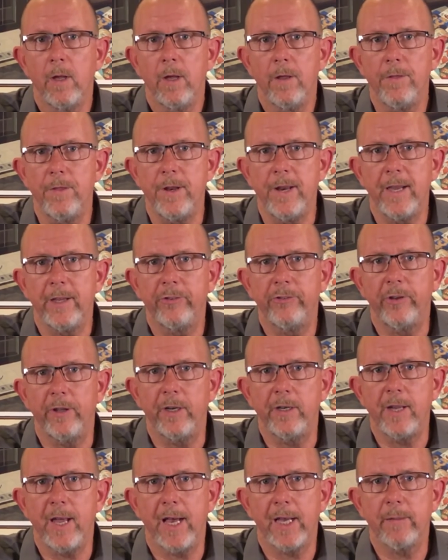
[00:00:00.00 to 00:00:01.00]
The next set
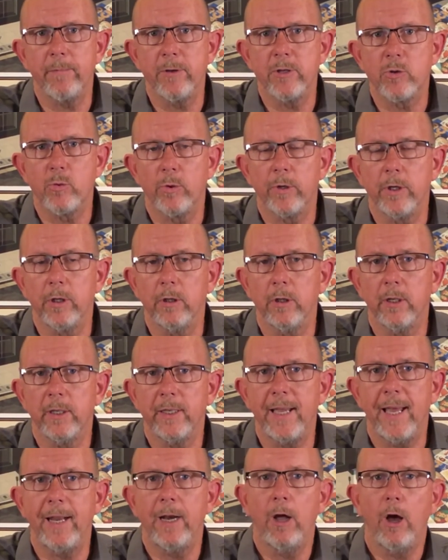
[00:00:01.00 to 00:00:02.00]
of documents we're going to
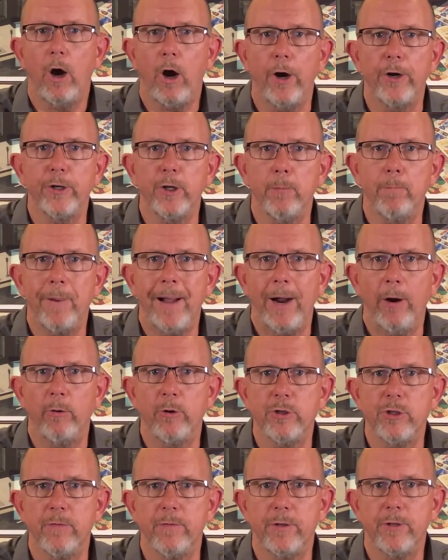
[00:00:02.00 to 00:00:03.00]
look at are your
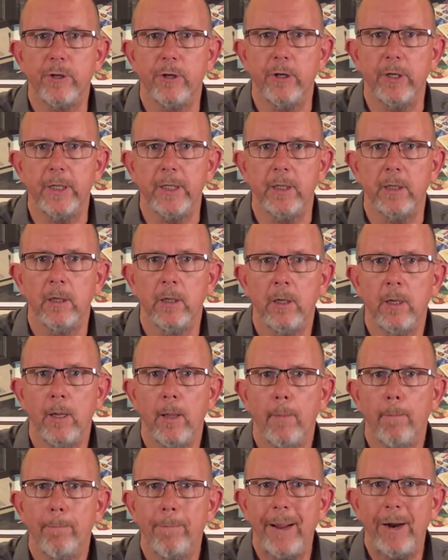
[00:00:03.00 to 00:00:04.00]
powers of attorney.
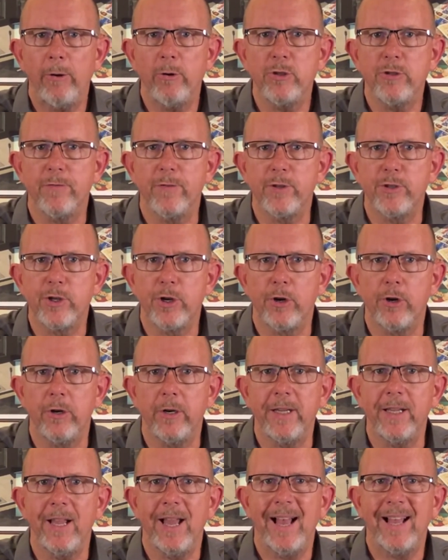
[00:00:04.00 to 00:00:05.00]
Powers of
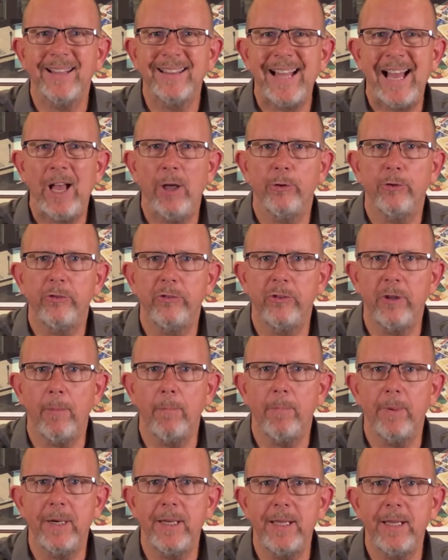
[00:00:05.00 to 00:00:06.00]
attorney allow
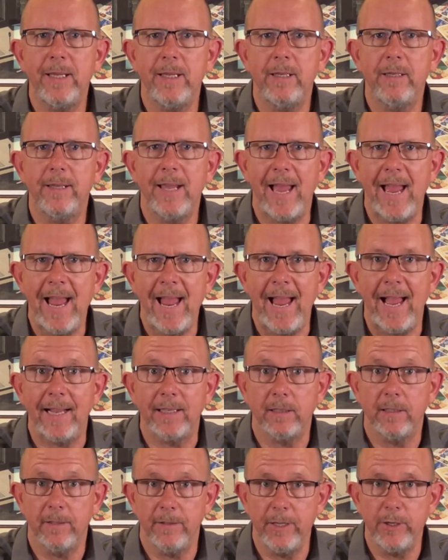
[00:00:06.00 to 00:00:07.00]
somebody to
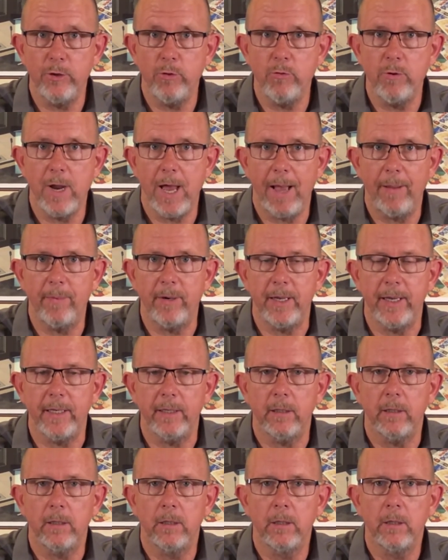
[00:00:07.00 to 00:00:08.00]
act that you
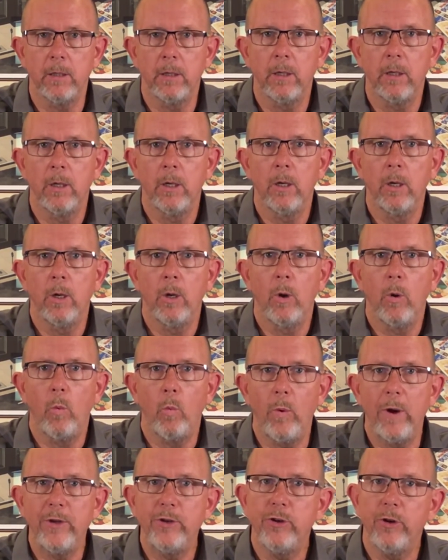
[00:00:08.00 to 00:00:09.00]
nominate
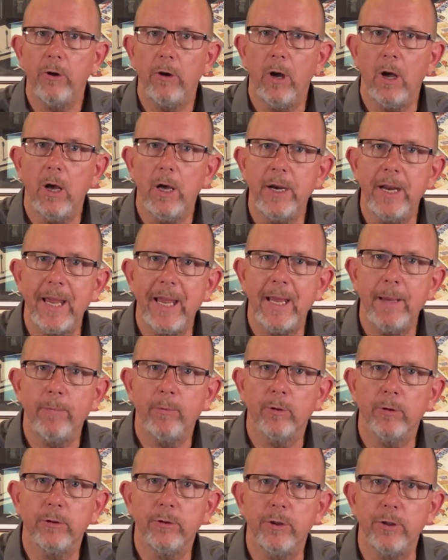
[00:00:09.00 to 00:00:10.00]
when you're
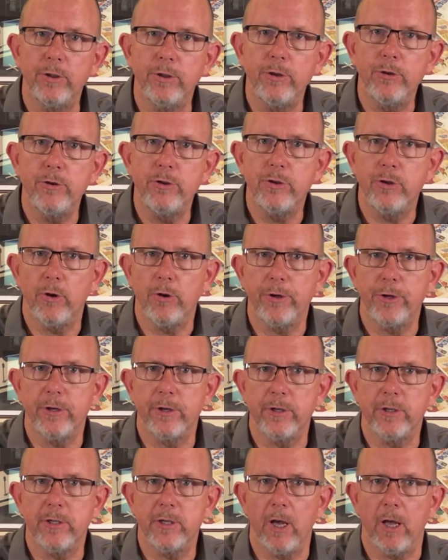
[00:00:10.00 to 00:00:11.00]
unable to do so
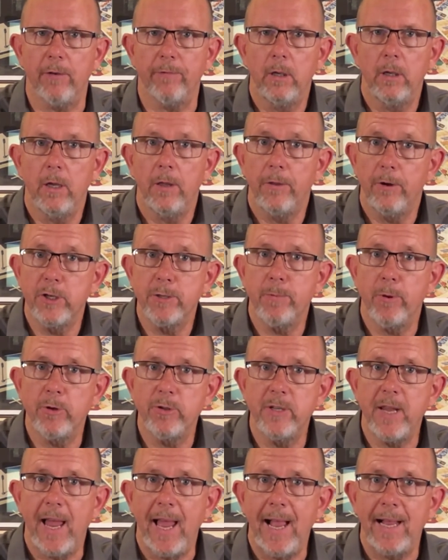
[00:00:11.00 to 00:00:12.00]
yourself. They're
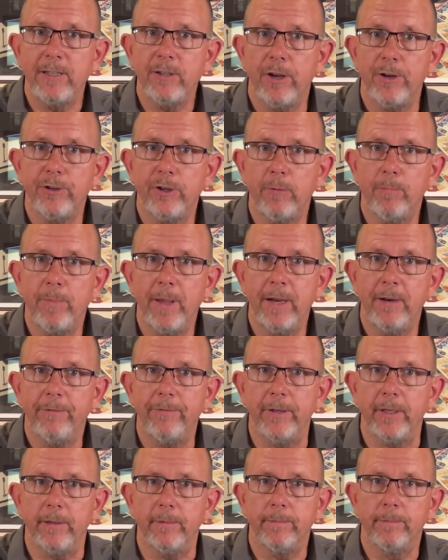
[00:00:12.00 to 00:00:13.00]
supposed to act on your
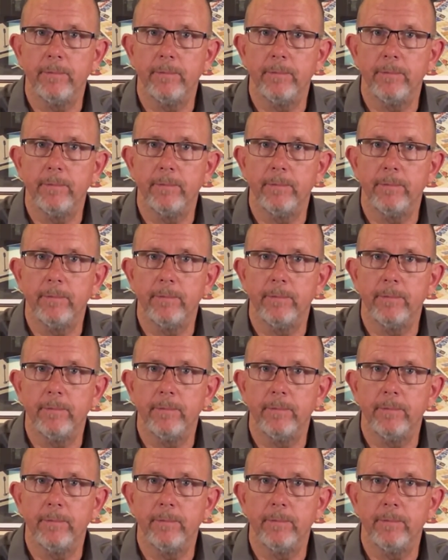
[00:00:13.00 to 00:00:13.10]
benefit.